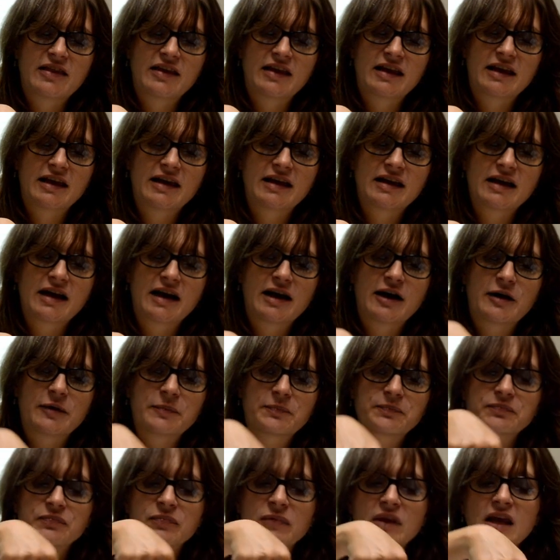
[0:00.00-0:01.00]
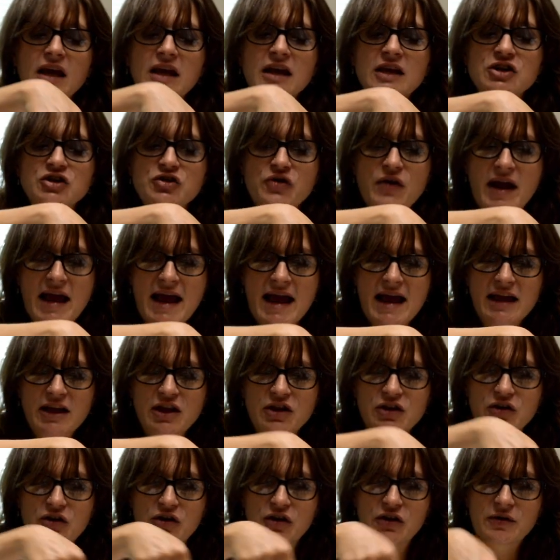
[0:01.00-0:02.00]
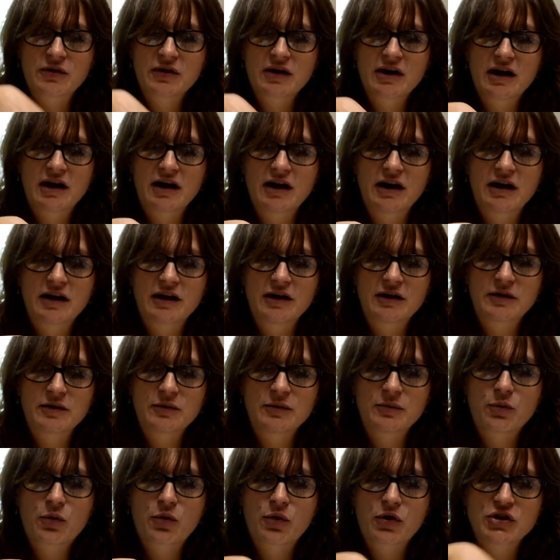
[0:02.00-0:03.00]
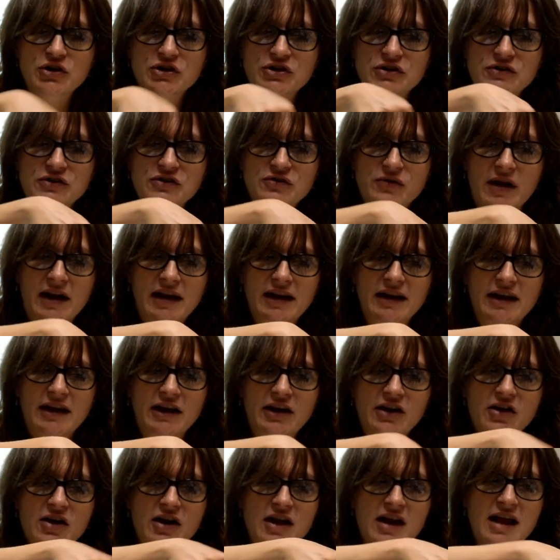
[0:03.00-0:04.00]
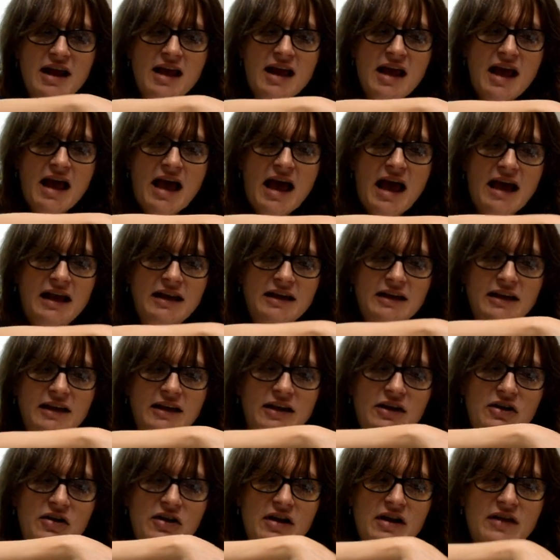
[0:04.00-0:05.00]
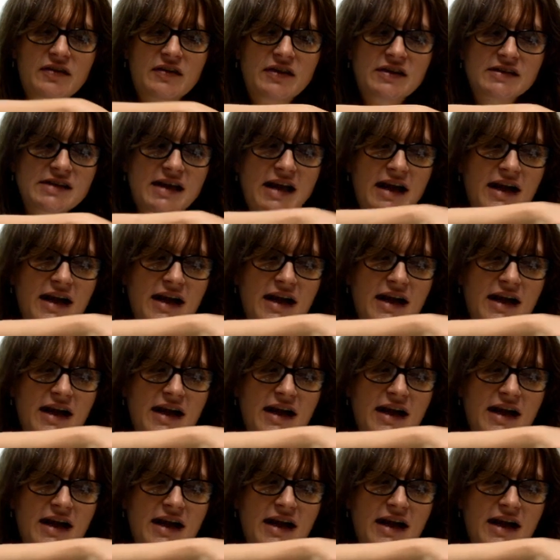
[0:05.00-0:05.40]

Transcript: the triangular portions right here. And here in these